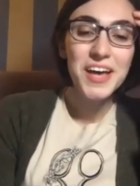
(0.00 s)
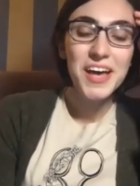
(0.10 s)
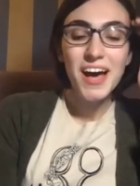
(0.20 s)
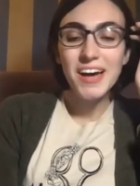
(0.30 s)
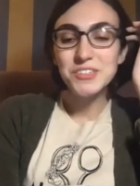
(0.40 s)

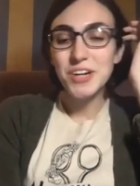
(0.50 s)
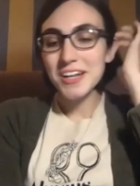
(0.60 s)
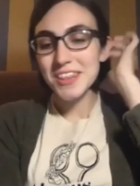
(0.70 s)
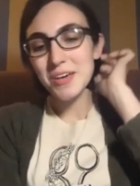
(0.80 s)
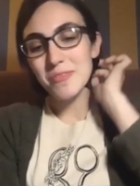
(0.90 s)
I try to
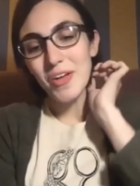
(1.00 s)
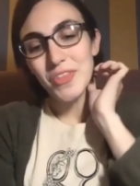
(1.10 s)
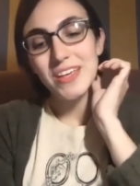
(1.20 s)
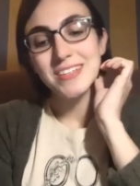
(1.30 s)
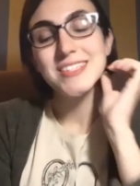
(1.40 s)
think about
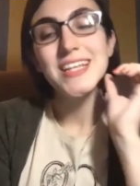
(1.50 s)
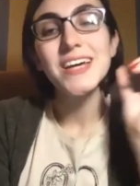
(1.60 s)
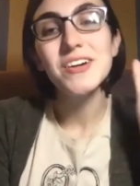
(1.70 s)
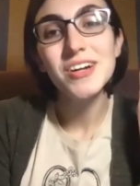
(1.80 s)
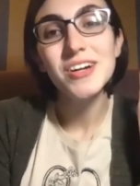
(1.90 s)
things that
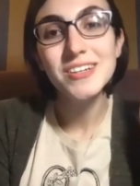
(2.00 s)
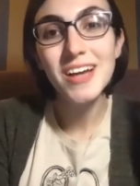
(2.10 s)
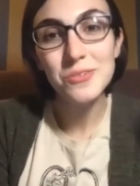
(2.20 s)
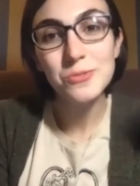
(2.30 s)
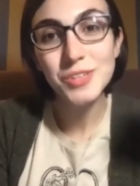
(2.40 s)
are
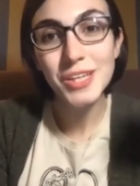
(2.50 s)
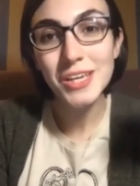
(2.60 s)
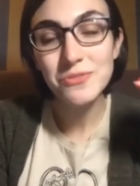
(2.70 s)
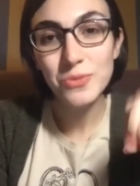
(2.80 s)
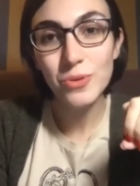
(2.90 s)
not only
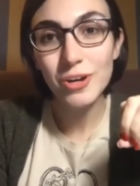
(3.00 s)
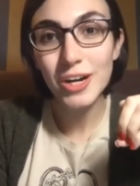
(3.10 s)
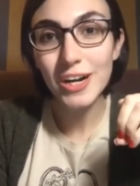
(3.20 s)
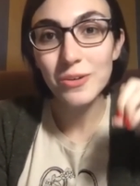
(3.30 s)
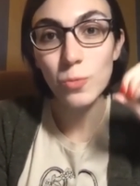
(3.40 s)

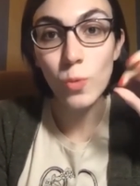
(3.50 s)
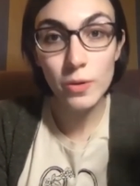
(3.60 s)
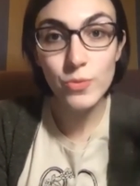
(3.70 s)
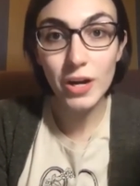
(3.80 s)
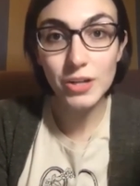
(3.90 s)
for one
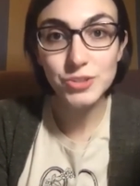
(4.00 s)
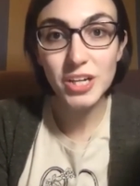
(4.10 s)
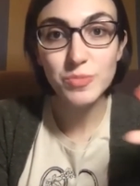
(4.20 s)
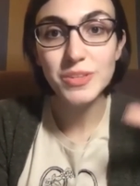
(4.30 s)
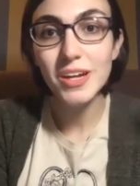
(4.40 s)

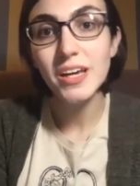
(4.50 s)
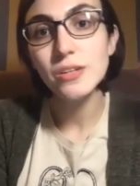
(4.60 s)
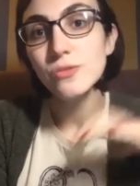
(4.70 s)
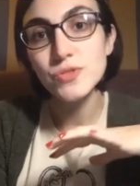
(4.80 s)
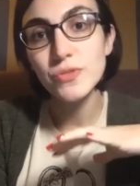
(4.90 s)
project, but that I can
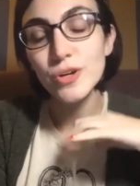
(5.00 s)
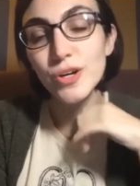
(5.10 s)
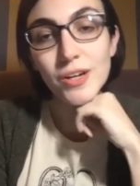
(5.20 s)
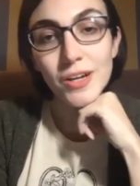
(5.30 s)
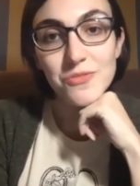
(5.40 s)
use for
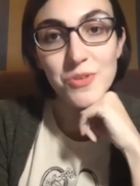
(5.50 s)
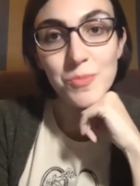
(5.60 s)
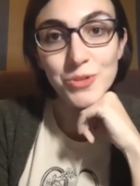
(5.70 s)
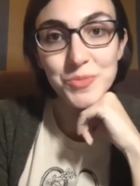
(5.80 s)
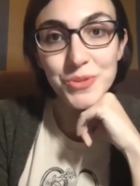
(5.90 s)

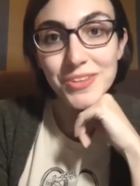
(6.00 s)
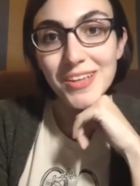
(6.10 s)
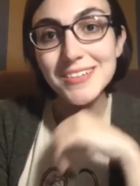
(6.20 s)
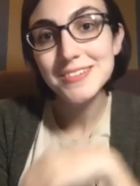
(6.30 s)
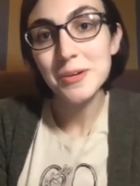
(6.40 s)
multiple
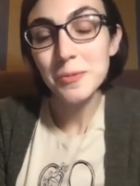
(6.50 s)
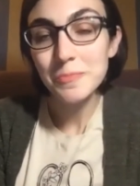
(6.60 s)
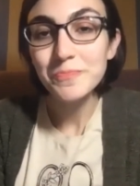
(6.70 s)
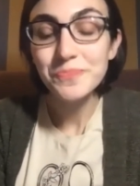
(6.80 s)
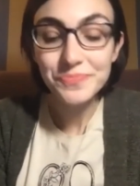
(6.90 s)
things. So
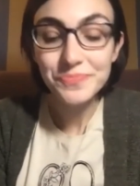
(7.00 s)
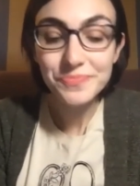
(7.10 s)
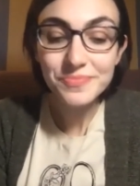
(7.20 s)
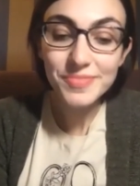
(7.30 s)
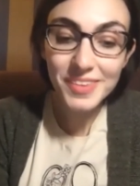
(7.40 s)
yeah.